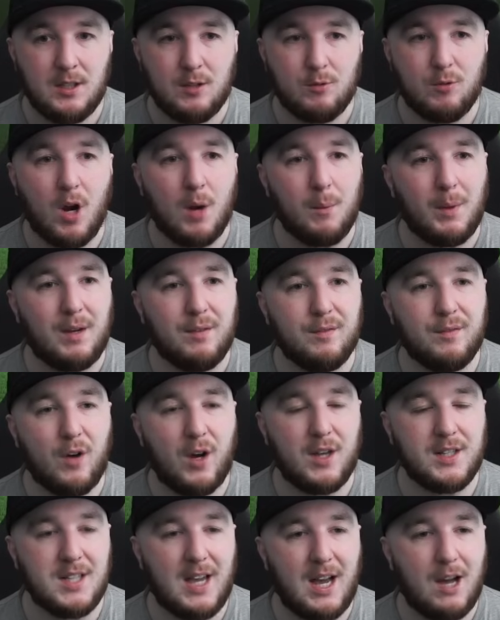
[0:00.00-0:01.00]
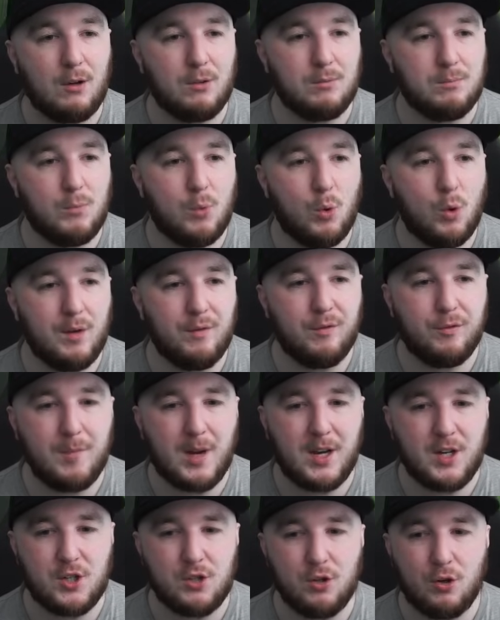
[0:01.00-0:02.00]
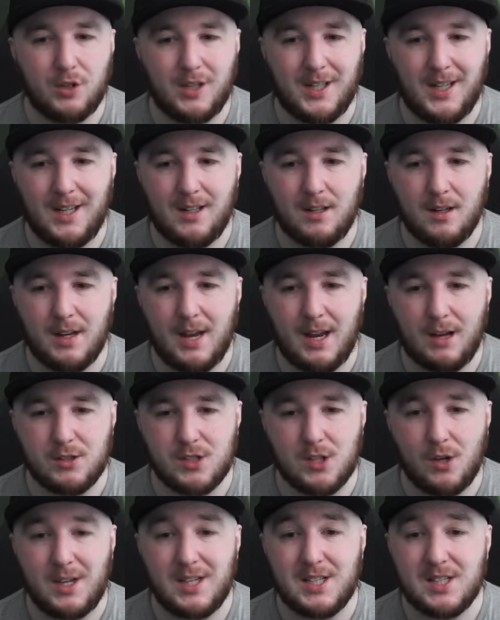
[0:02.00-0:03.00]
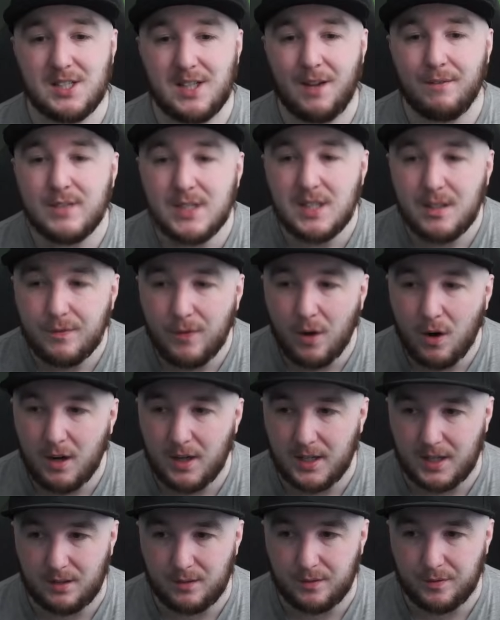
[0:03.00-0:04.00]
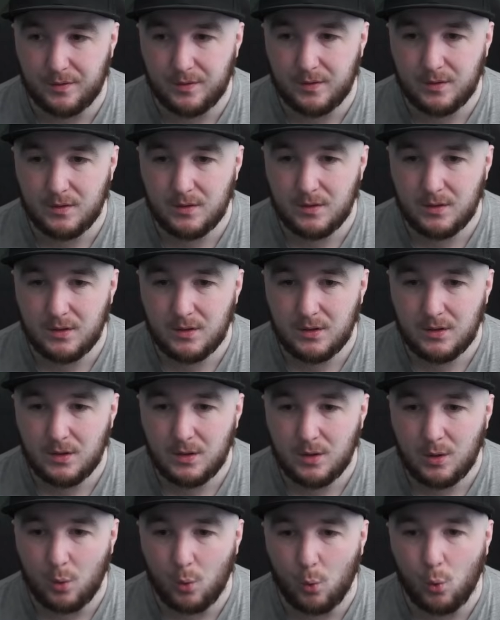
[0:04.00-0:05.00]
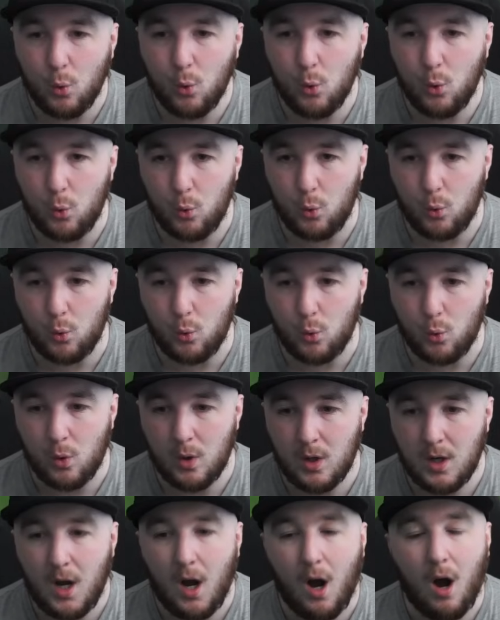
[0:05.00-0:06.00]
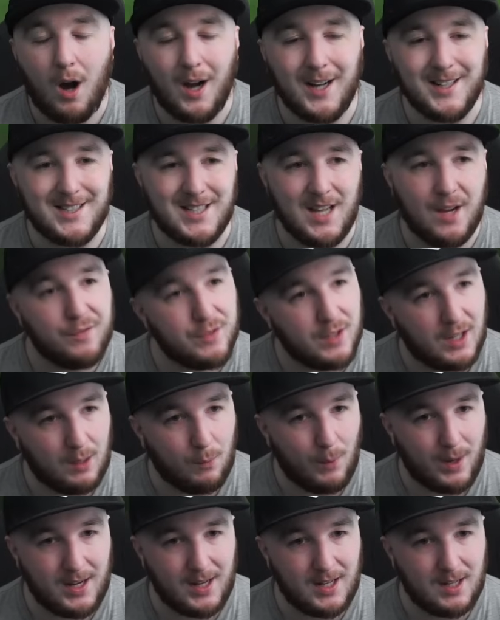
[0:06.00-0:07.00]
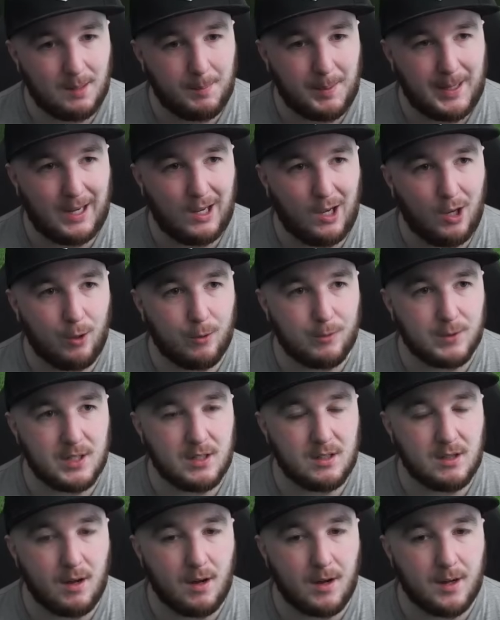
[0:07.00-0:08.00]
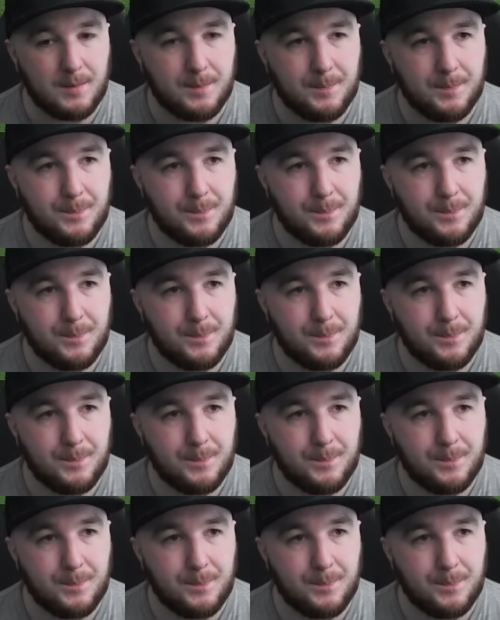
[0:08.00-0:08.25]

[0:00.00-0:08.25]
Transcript: Right, we can find out more information on Quina now. So he's 75. Ooh, I definitely went in a bit low, didn't I?